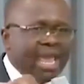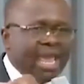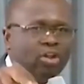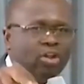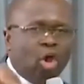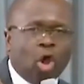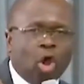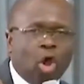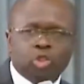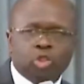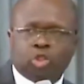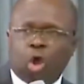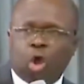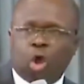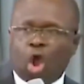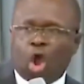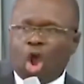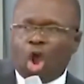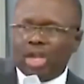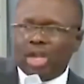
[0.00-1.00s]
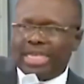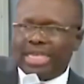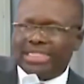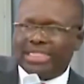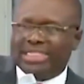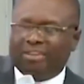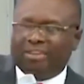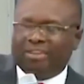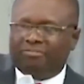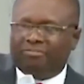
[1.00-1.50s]
and also
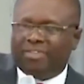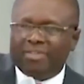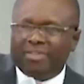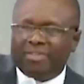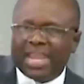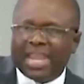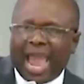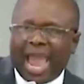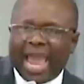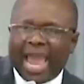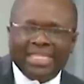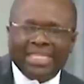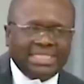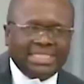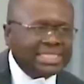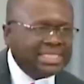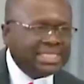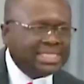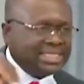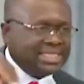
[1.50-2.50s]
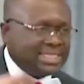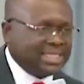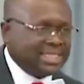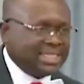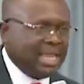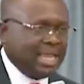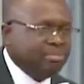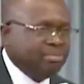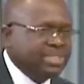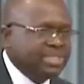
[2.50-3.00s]
audit the very IT
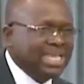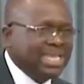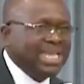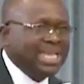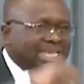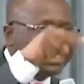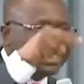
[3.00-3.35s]
systems